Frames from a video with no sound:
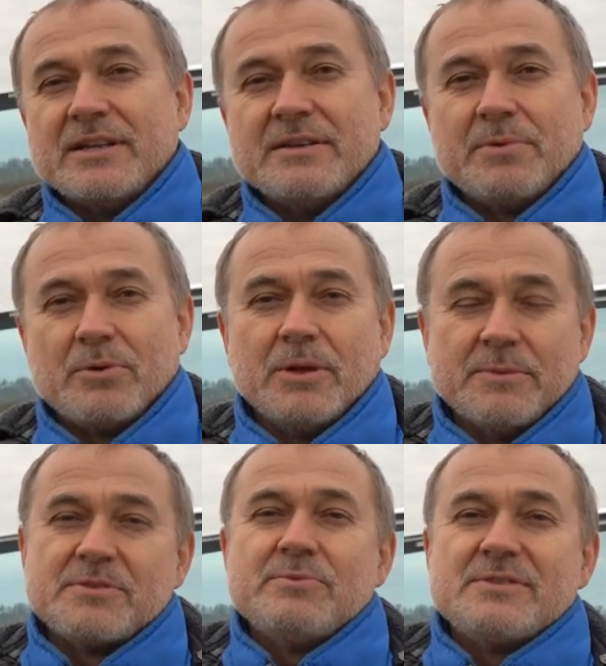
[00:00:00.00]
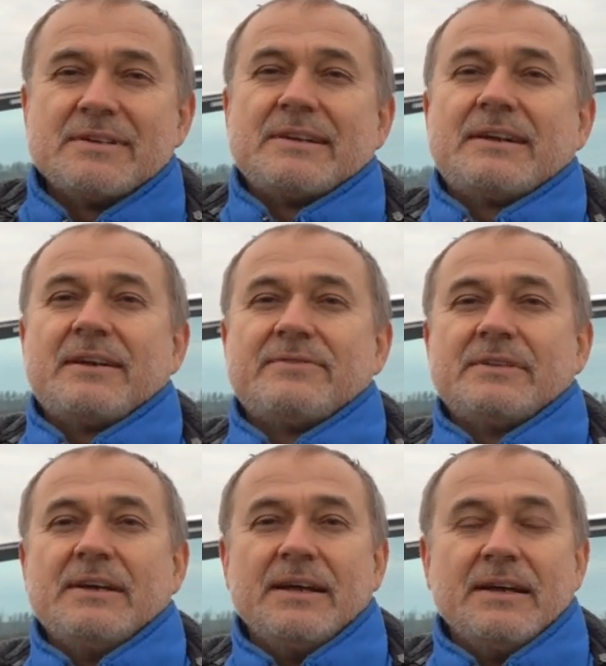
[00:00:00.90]
any problems with the
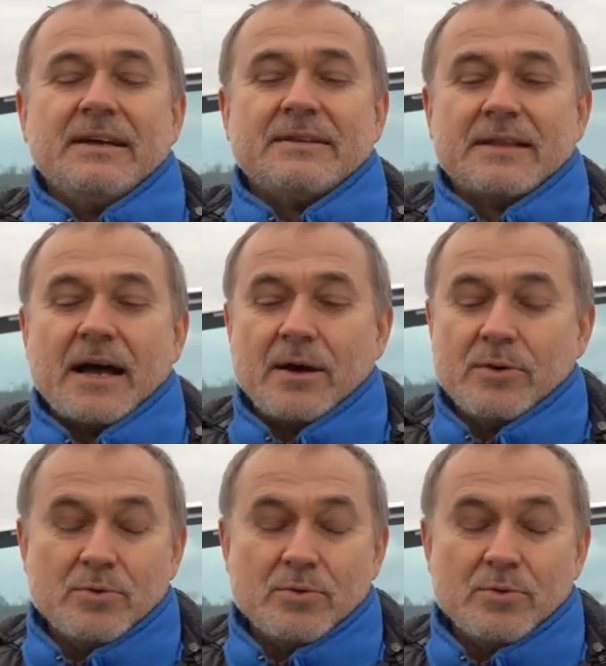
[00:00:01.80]
aircraft. Now